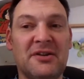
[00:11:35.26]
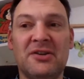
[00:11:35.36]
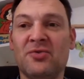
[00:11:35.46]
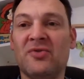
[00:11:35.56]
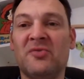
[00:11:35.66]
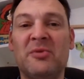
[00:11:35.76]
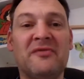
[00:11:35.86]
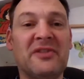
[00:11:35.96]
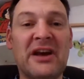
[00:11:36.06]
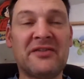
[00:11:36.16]
You know, there's been
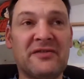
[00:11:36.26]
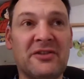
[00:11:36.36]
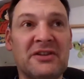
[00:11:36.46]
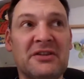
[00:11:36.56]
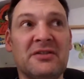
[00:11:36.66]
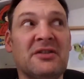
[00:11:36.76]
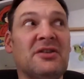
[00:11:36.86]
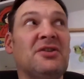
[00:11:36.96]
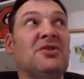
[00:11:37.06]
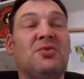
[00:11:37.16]
flash flooding.
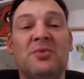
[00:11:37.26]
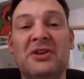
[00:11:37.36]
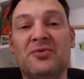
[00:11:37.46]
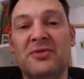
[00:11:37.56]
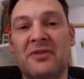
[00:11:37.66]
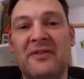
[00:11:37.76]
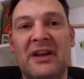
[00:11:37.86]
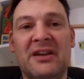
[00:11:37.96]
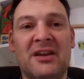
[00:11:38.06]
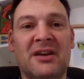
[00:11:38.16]
We don't have
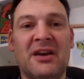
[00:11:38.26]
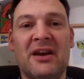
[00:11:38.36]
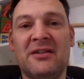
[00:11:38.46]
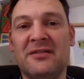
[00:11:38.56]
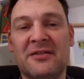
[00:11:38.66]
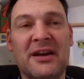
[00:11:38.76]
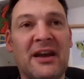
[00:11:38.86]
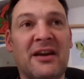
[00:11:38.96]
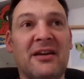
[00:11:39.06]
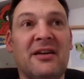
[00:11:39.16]
any
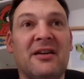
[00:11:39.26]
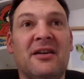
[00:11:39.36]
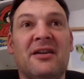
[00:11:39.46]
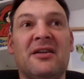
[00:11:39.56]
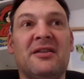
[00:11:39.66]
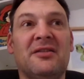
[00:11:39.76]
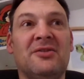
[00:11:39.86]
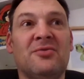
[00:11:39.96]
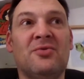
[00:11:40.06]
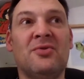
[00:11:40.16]
internet.
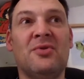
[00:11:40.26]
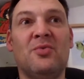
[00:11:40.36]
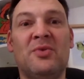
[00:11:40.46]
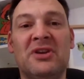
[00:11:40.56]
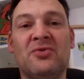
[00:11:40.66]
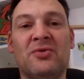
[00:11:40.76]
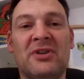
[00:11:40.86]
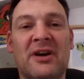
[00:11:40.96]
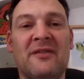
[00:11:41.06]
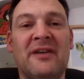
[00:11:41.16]
You know, we
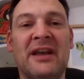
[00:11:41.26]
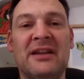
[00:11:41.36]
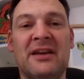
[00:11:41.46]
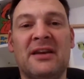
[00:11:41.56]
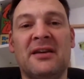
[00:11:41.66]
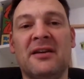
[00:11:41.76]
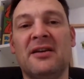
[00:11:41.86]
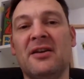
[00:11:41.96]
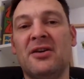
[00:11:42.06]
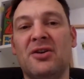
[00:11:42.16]
don't have any,
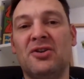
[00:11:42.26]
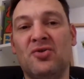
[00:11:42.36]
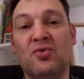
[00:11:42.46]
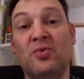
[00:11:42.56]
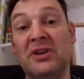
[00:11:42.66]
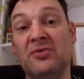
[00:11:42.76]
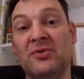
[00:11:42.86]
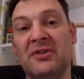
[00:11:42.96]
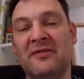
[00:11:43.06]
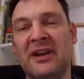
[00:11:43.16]
you know, we
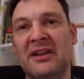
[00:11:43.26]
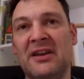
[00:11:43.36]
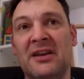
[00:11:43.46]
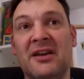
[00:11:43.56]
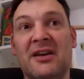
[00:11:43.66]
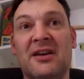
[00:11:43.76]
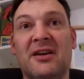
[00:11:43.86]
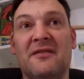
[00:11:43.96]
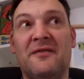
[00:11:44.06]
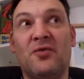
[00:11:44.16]
don't have any
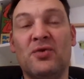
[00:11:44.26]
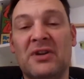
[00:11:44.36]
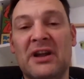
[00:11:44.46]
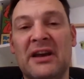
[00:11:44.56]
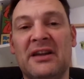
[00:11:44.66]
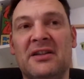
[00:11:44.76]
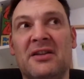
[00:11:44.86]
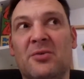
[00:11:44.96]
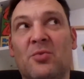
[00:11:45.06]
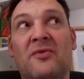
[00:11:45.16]
phone
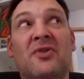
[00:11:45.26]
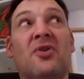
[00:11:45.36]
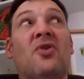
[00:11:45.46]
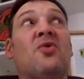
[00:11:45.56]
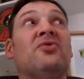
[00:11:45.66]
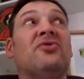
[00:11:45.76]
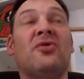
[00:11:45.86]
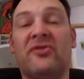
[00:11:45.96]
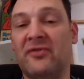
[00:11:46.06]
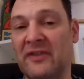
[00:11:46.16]
line. We've got all
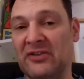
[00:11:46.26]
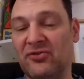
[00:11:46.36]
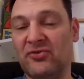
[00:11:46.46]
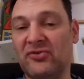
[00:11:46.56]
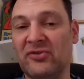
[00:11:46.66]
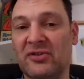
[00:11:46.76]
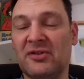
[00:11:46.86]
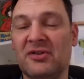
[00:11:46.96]
sorts of issues.